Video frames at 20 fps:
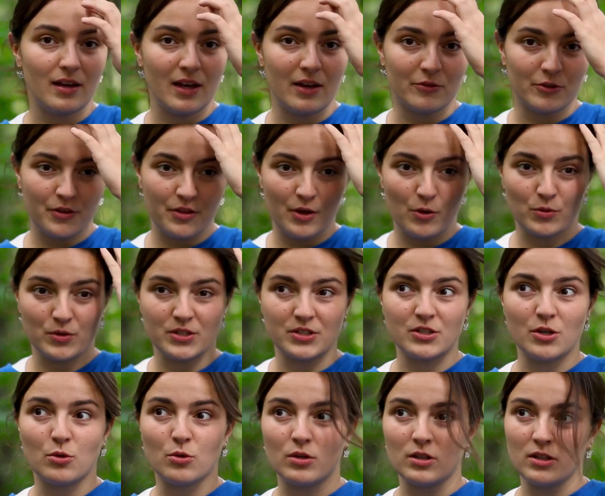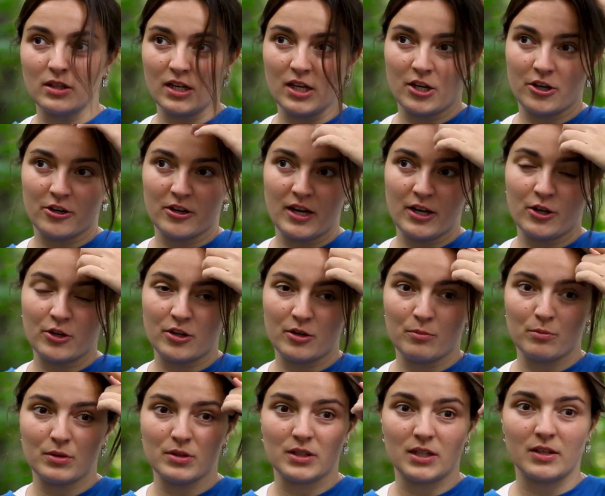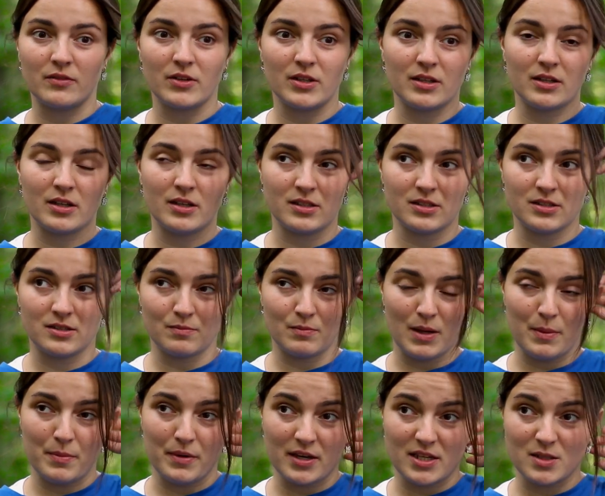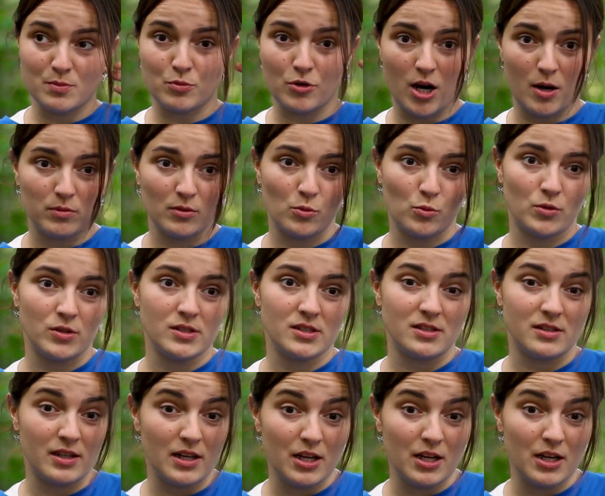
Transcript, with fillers: Everything was so clear, I couldn't believe it because my biggest problem was